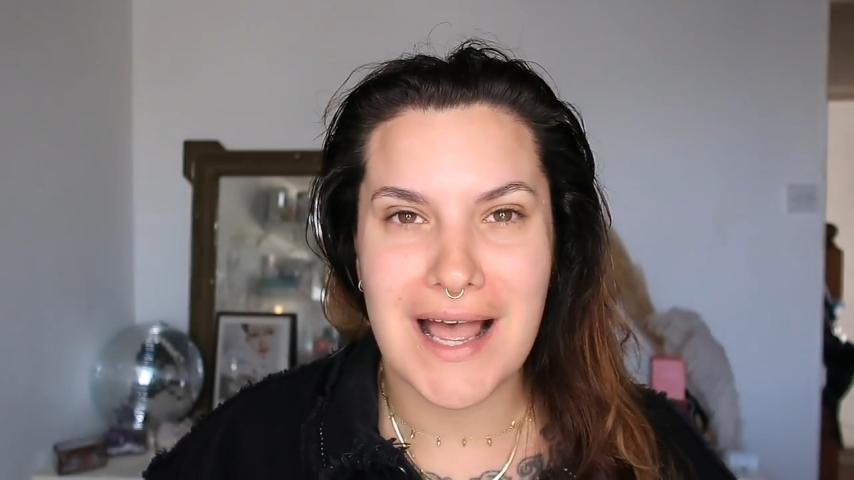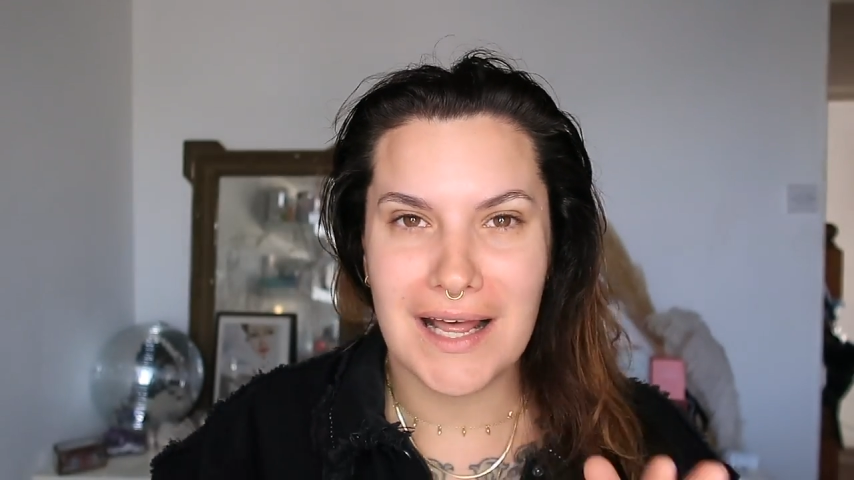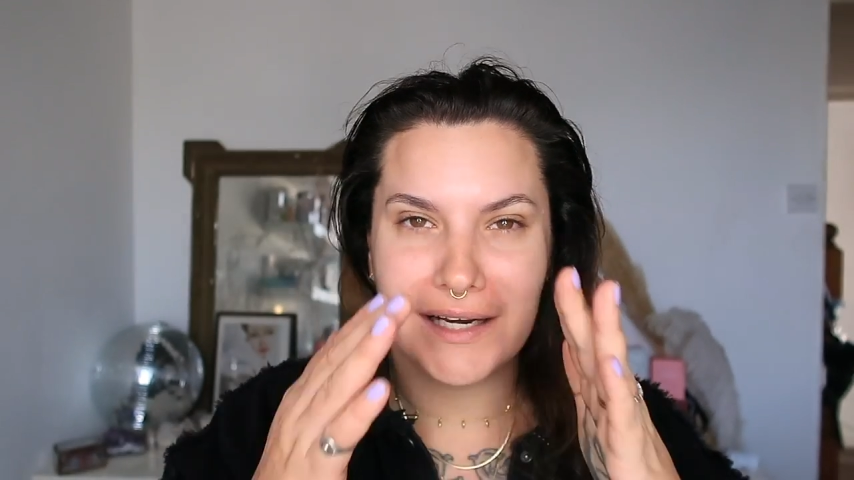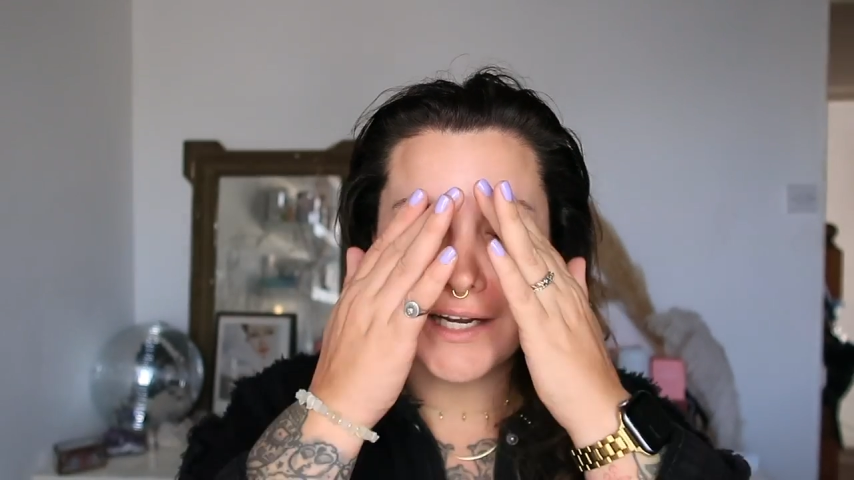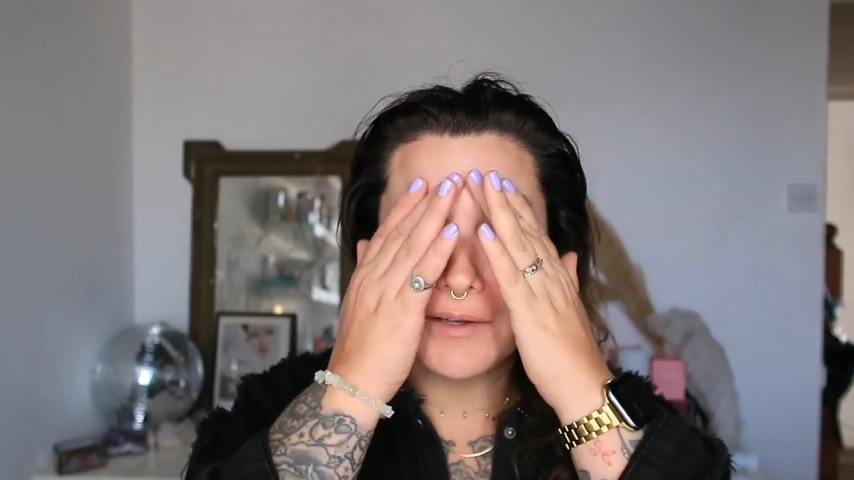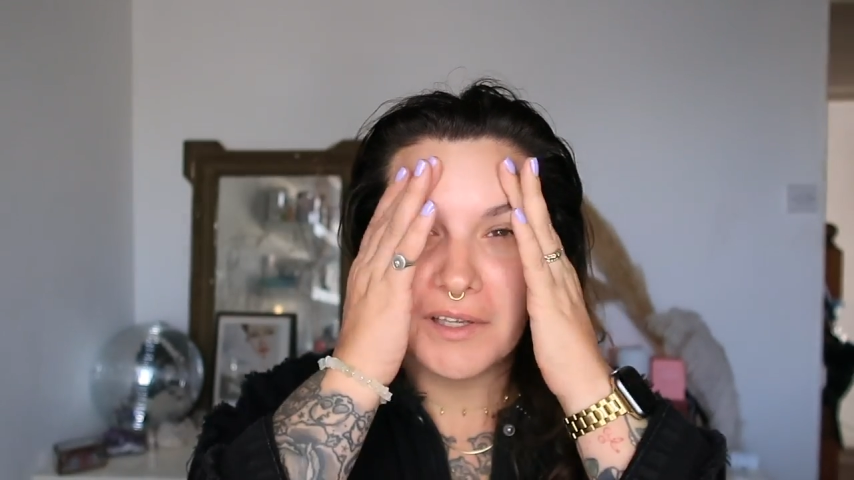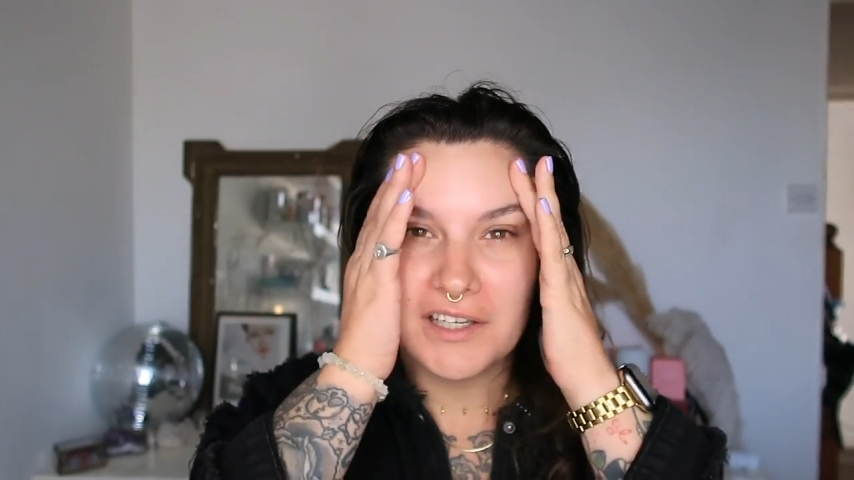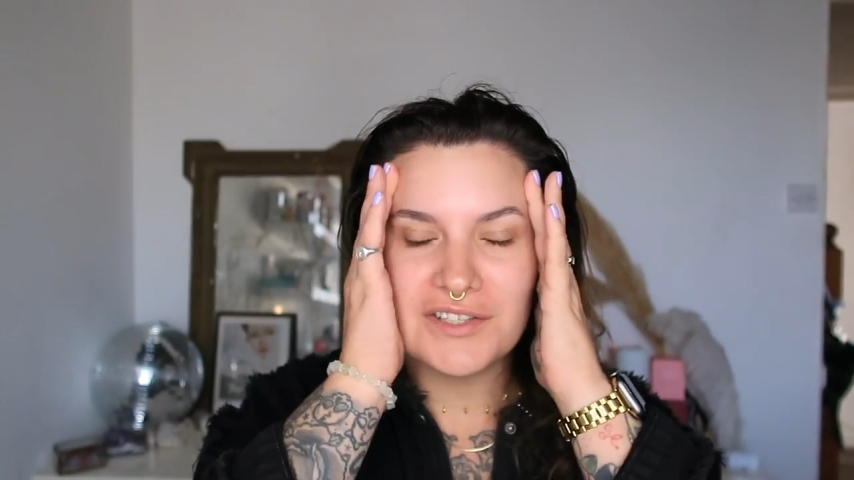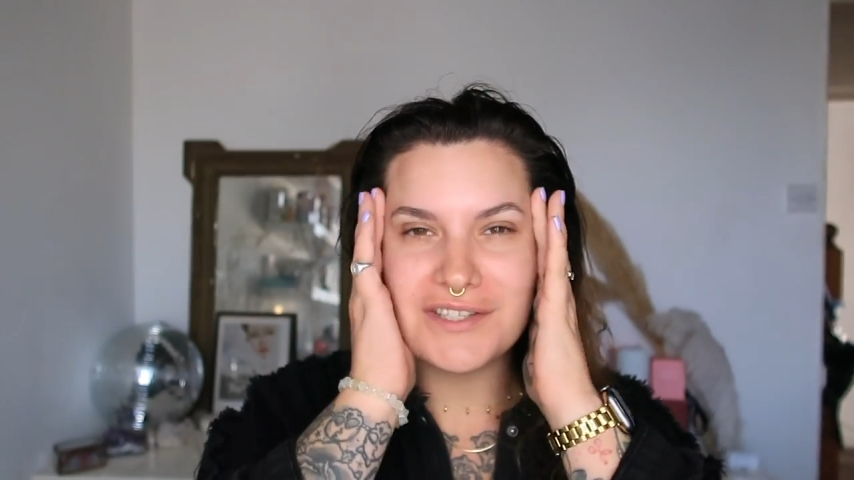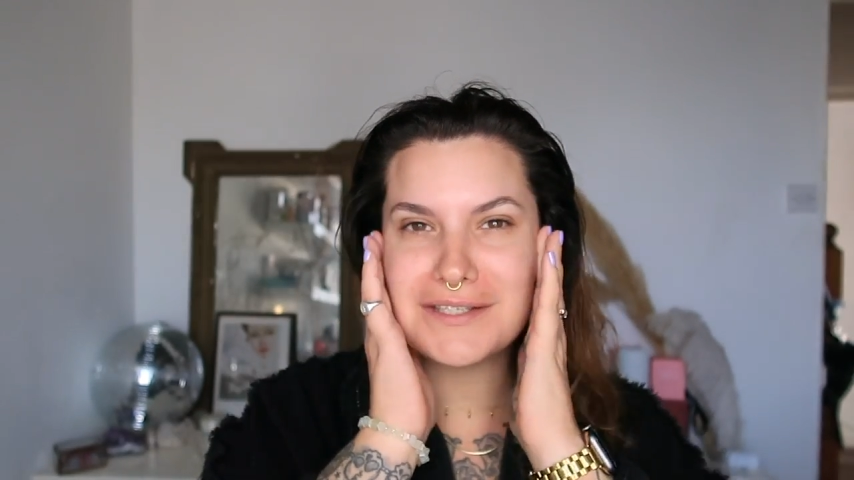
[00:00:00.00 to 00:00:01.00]
and I'm gonna
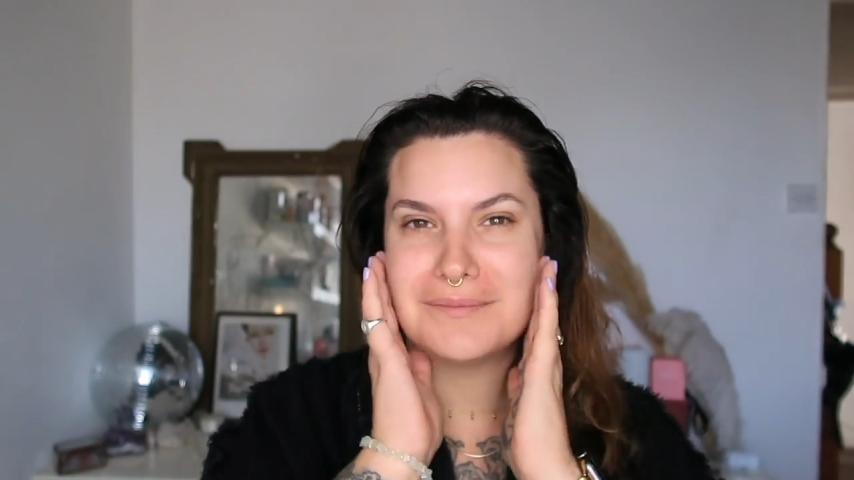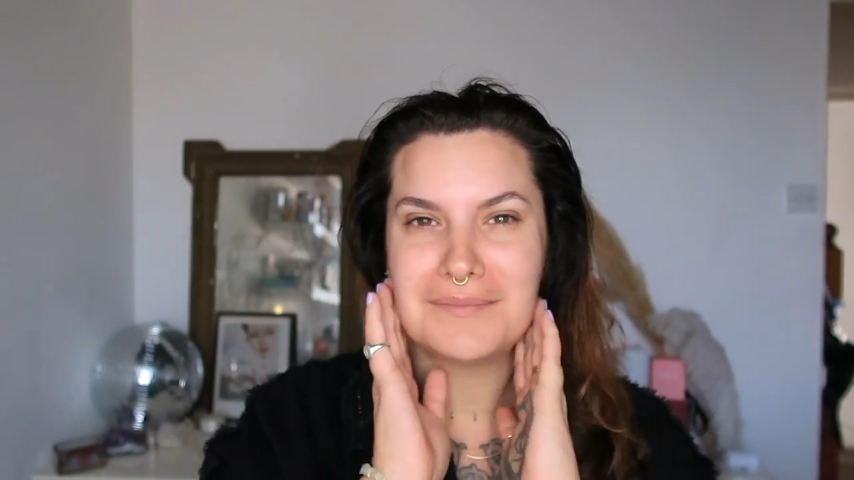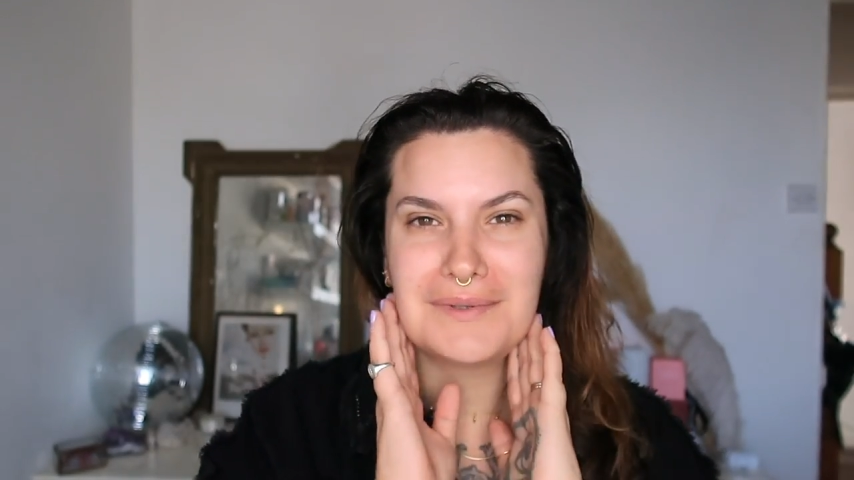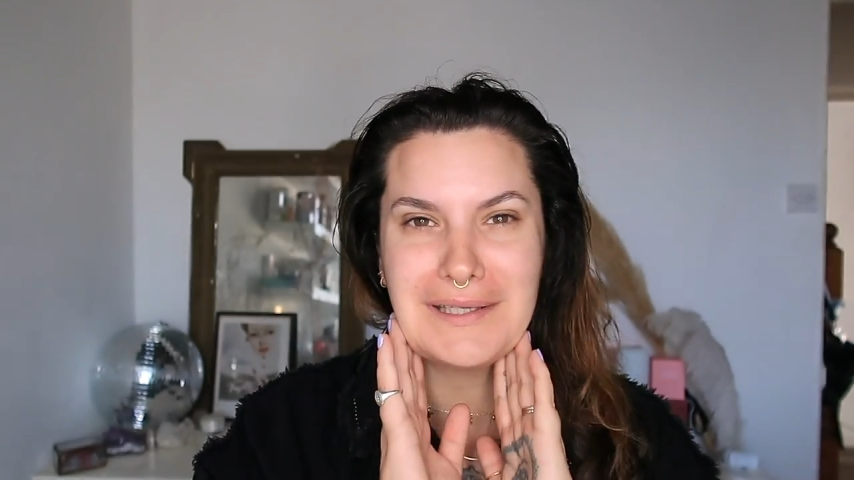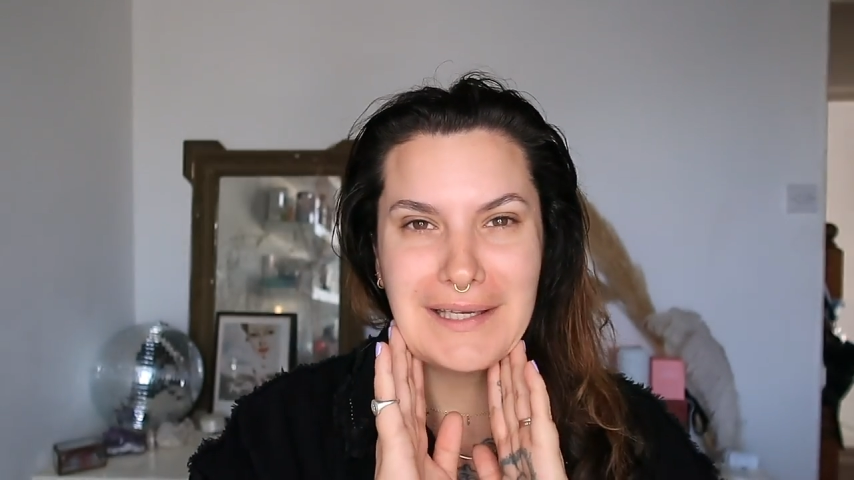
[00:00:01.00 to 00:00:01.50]
do some